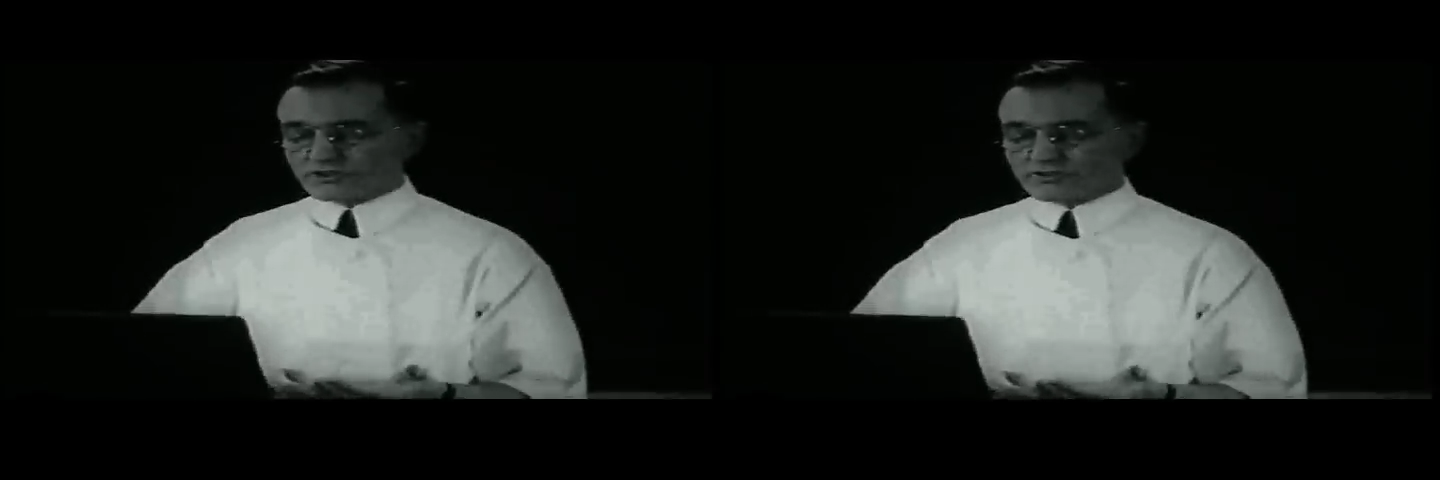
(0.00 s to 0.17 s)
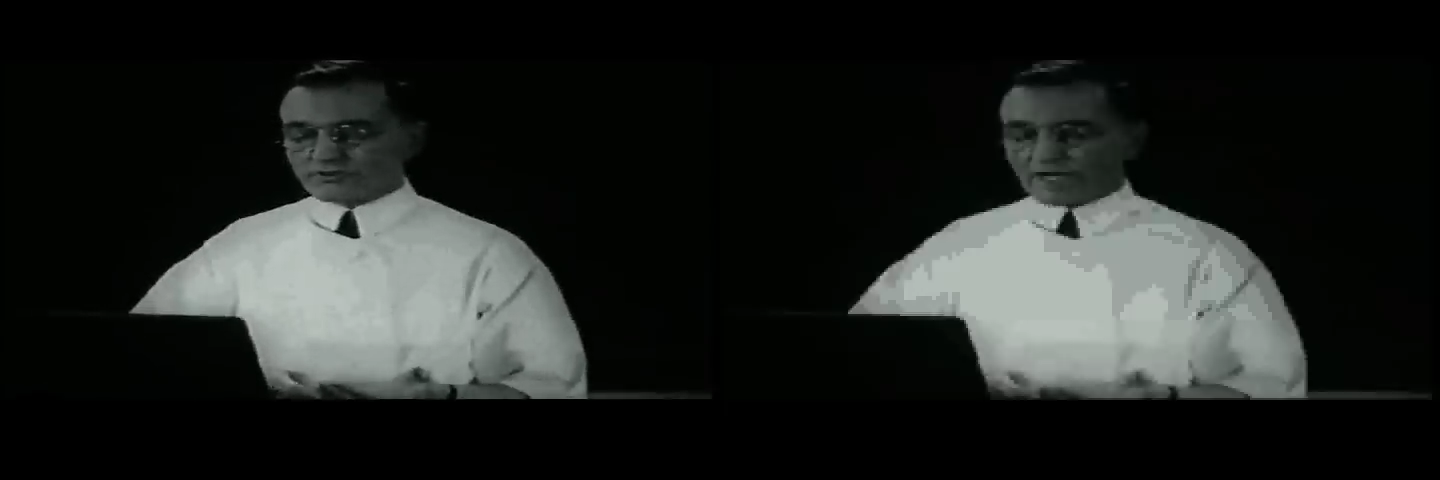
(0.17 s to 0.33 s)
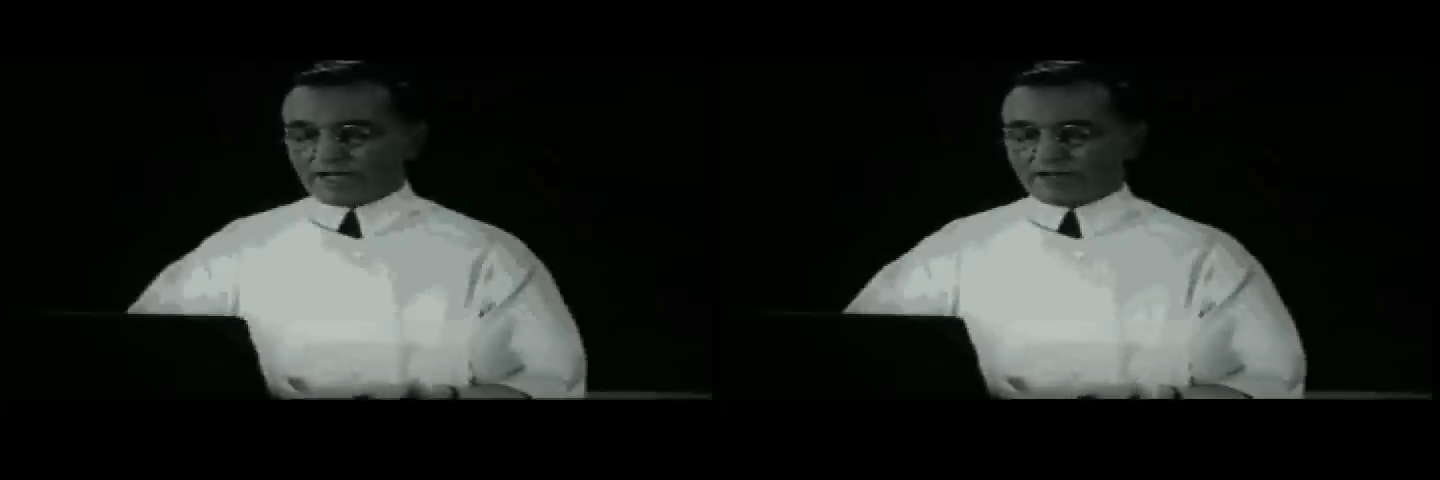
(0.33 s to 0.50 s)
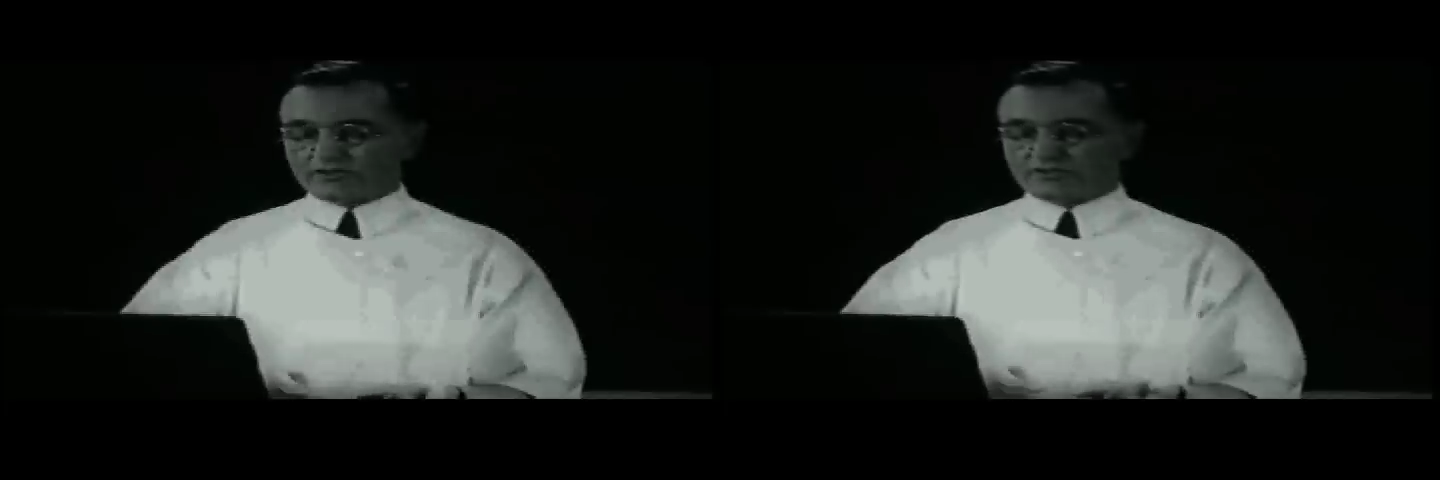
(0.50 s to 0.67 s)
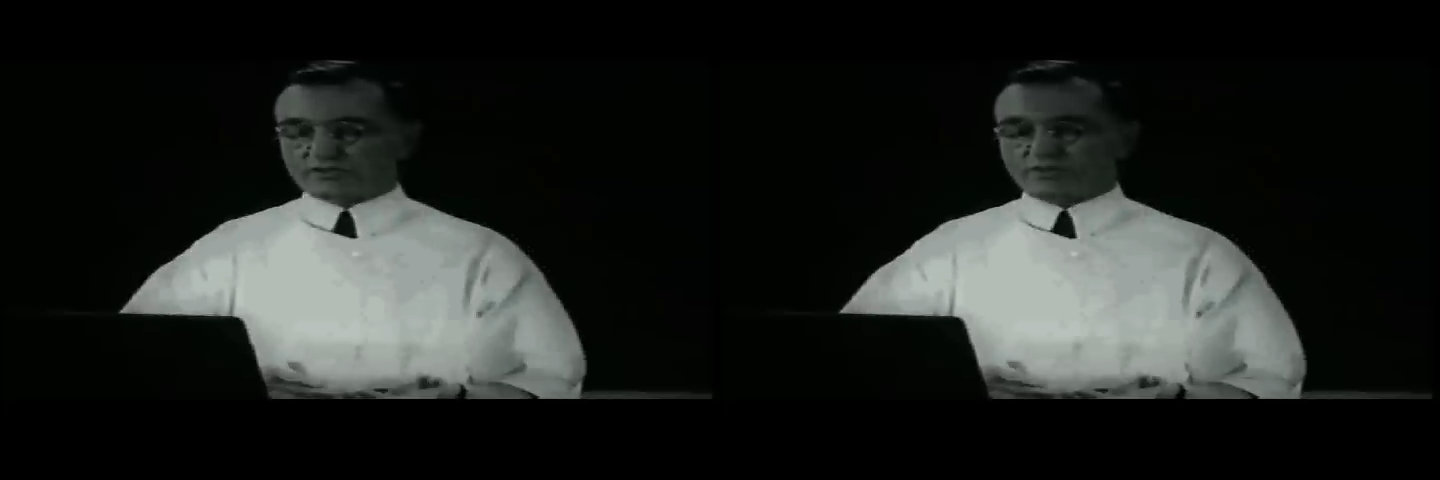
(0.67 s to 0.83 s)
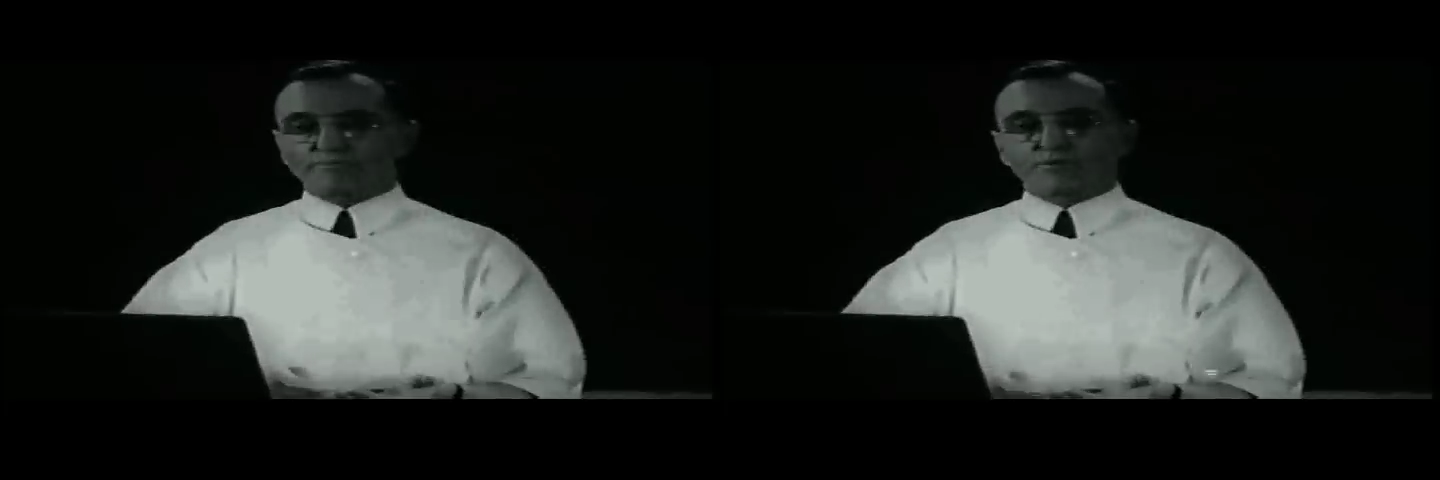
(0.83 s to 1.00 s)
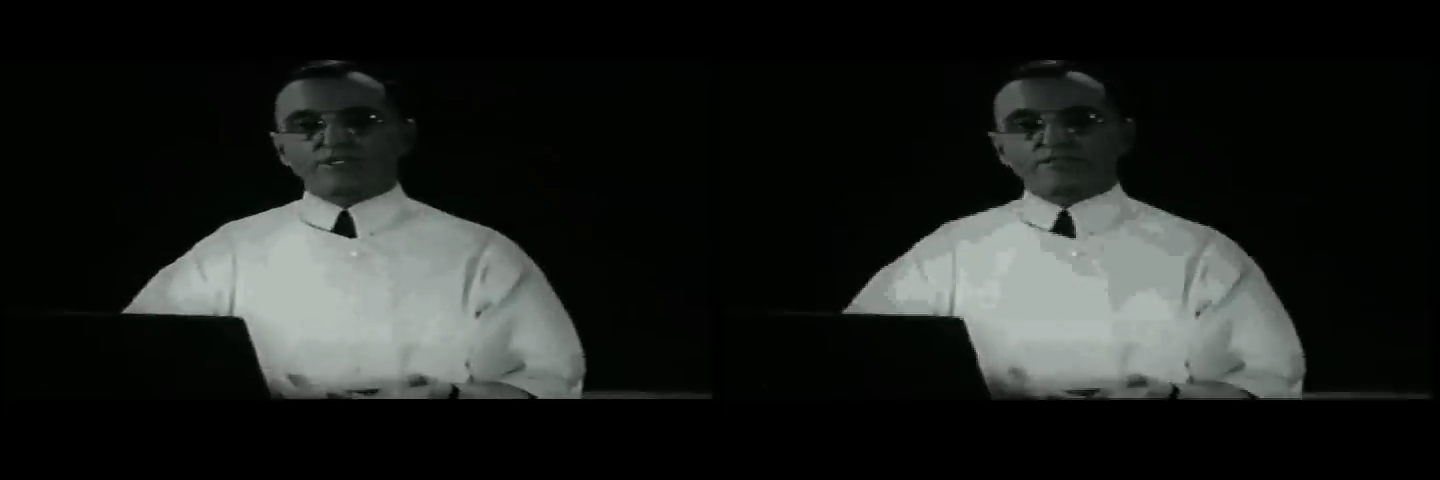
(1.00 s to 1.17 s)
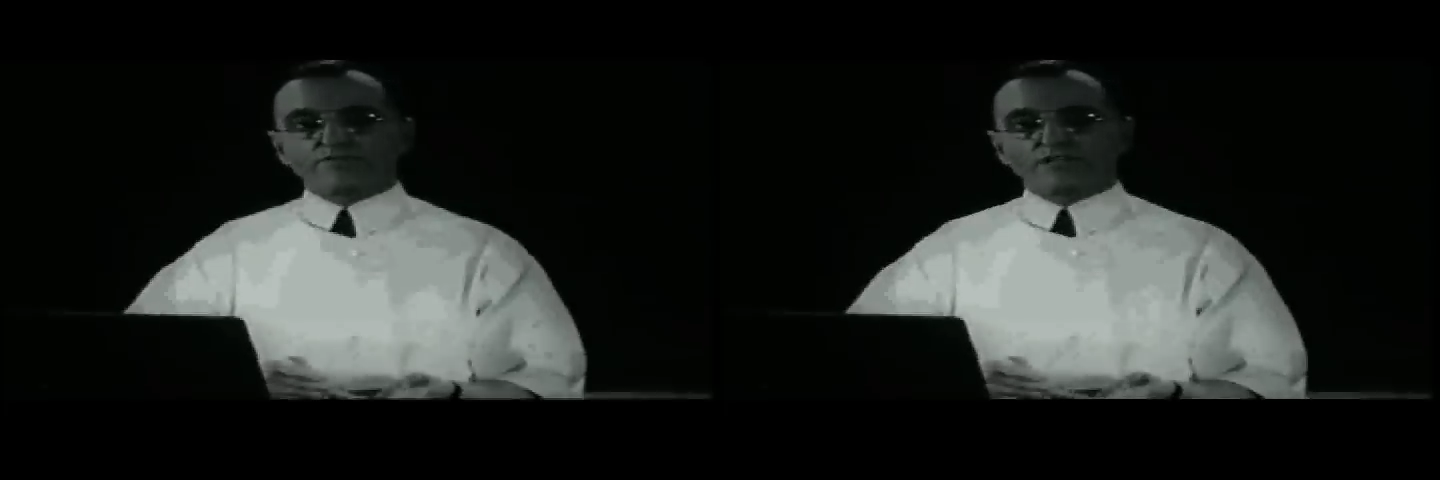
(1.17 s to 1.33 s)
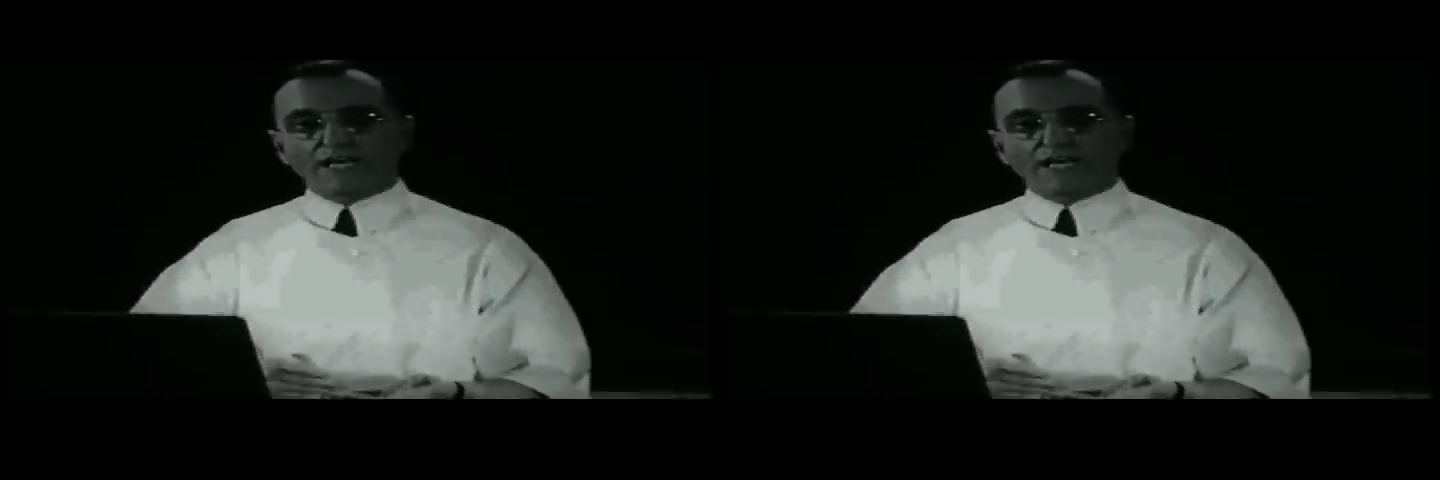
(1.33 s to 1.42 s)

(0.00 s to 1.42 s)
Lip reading: aroused to the point of an